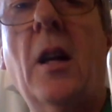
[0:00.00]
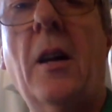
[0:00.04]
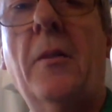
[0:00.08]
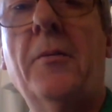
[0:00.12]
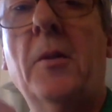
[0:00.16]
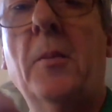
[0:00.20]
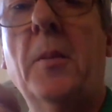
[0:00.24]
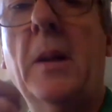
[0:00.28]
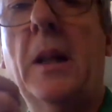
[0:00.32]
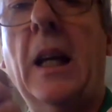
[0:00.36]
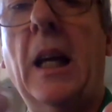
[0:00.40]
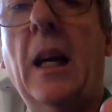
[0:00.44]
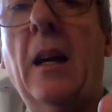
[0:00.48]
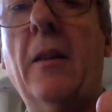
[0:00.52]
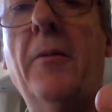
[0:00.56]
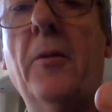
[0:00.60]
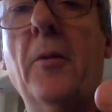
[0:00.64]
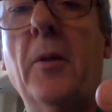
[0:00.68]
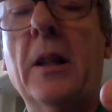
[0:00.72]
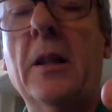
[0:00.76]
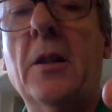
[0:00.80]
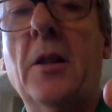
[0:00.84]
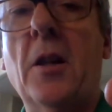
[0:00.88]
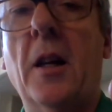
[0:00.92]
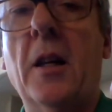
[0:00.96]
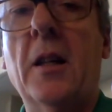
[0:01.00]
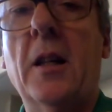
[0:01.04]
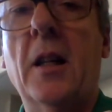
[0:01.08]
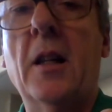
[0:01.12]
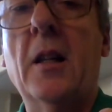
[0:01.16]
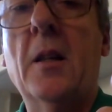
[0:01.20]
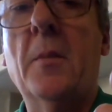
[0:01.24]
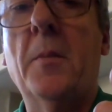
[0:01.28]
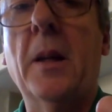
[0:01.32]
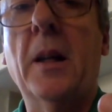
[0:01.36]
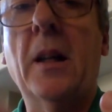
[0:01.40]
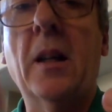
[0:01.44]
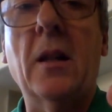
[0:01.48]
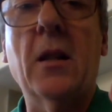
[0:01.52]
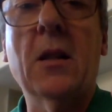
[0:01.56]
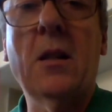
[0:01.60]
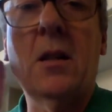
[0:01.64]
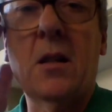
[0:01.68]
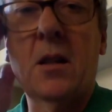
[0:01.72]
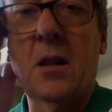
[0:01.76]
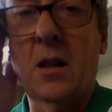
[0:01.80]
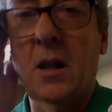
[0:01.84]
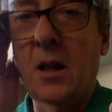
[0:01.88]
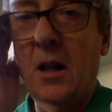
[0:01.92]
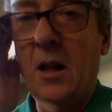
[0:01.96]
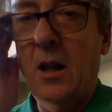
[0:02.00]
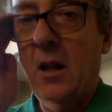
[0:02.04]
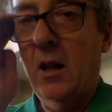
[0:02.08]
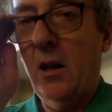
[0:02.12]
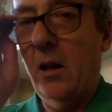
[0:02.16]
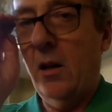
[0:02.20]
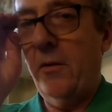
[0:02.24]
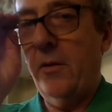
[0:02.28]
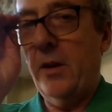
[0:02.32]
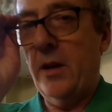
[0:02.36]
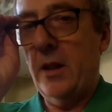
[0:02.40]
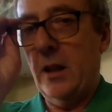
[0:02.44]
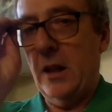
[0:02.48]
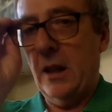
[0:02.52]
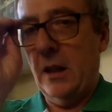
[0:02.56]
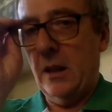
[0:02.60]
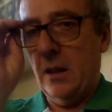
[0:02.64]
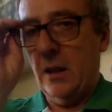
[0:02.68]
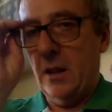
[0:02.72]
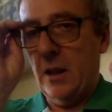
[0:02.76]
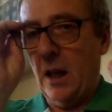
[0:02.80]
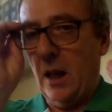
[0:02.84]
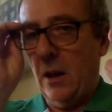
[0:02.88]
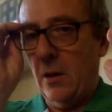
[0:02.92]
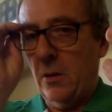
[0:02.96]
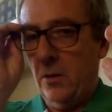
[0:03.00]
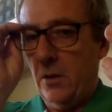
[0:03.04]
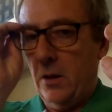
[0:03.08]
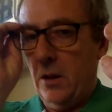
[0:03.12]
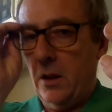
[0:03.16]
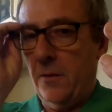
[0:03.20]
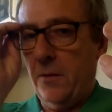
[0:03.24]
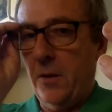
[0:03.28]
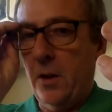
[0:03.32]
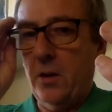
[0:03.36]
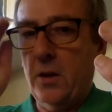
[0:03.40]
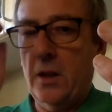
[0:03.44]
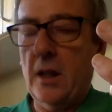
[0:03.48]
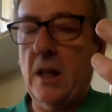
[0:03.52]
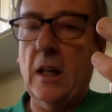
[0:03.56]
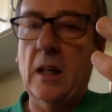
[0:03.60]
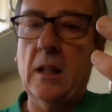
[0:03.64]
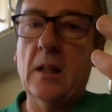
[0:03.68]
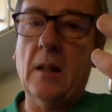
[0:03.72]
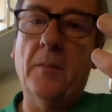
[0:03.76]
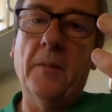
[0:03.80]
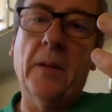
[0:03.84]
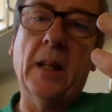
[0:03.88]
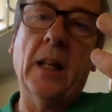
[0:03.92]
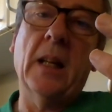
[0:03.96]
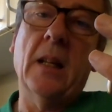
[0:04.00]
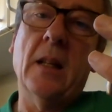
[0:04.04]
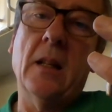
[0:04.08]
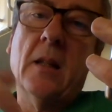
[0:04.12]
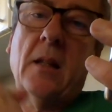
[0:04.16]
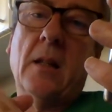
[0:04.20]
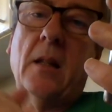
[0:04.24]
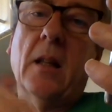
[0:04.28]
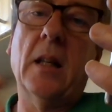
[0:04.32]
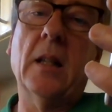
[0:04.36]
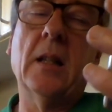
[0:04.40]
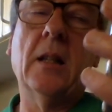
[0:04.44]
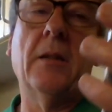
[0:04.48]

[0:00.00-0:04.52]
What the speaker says: have to be careful in Chinese because obviously the tones, if you say something in a slightly